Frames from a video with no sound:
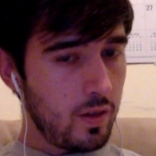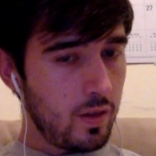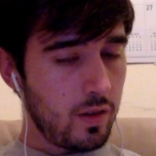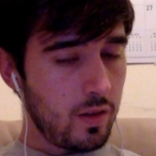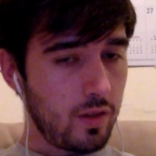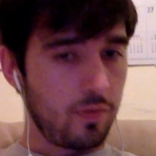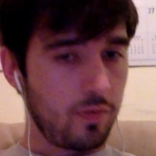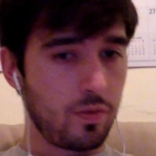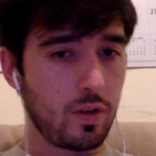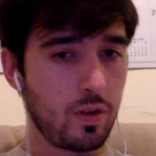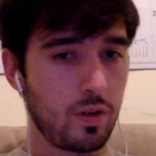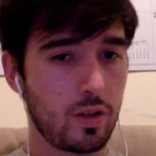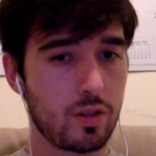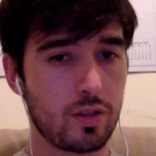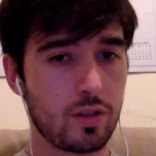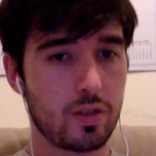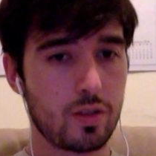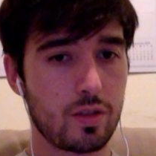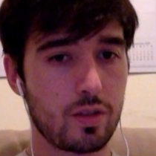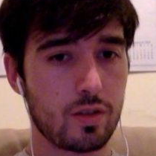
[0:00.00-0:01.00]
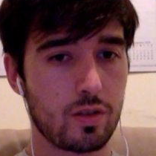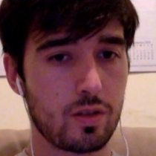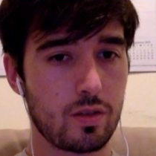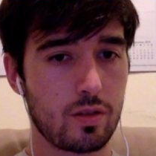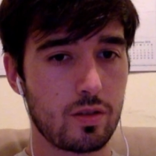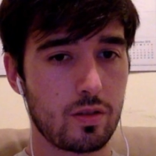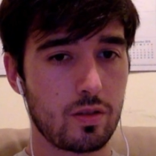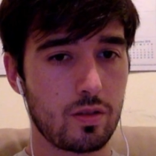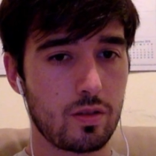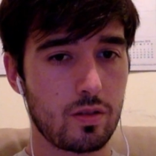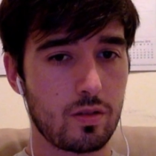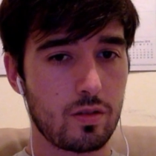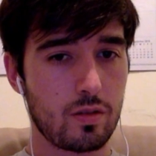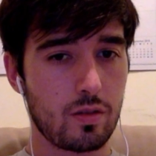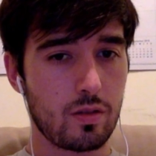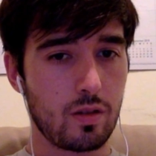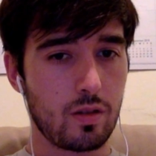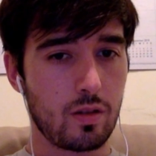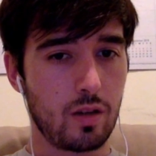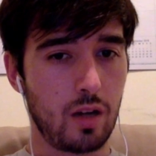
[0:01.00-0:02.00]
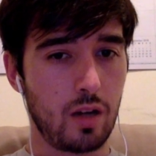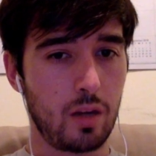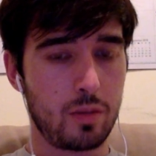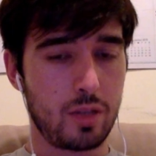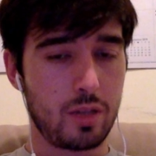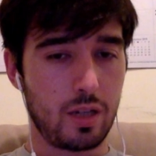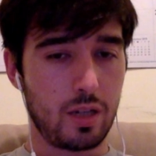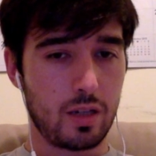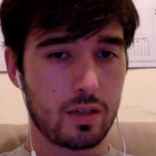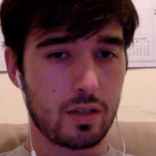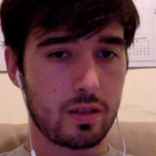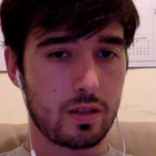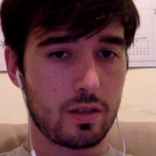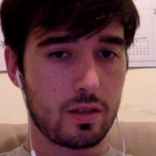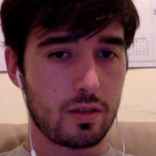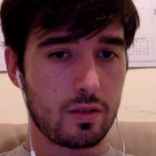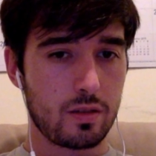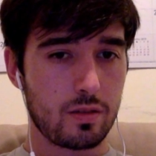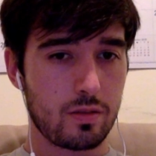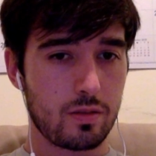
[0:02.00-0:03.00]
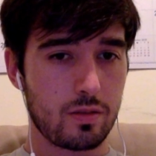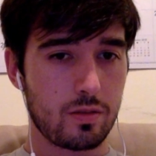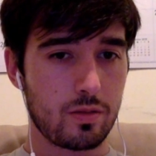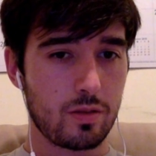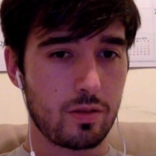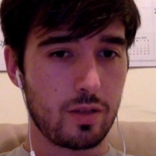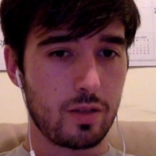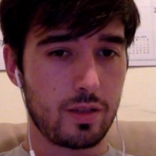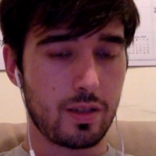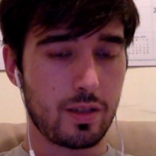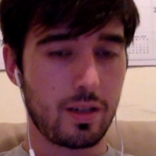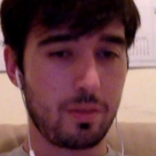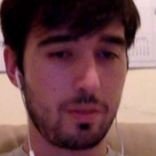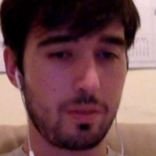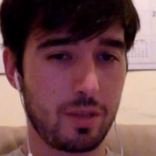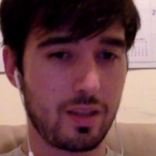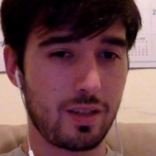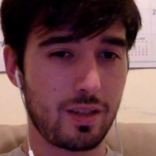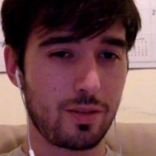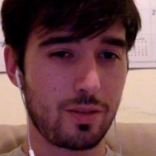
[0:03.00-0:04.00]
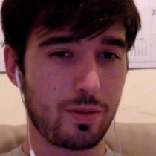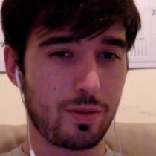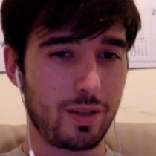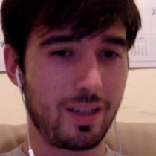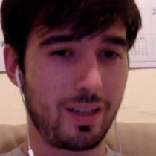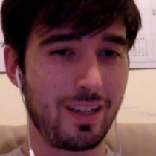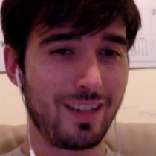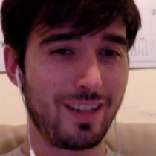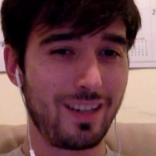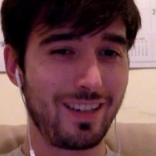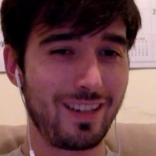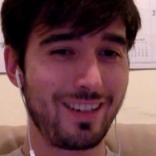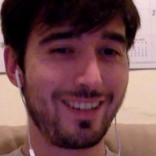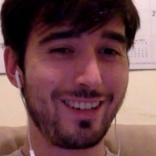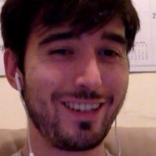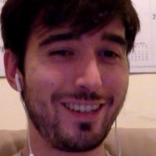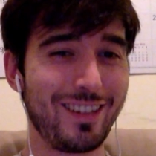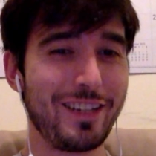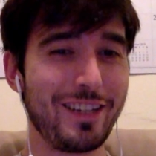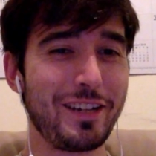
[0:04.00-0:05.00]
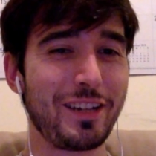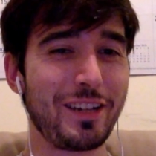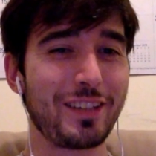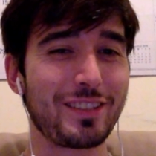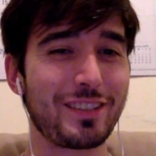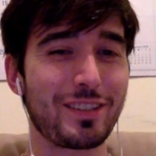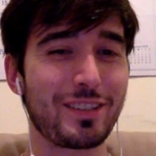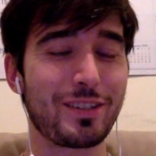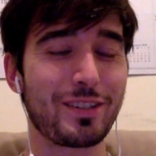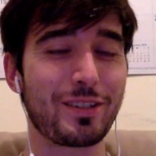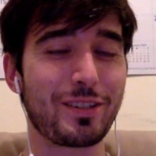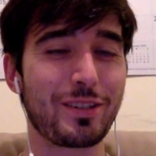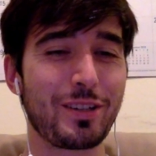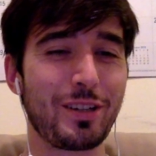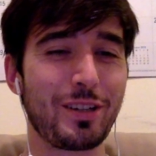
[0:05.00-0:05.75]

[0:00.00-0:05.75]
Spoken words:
first object is going to be this one. So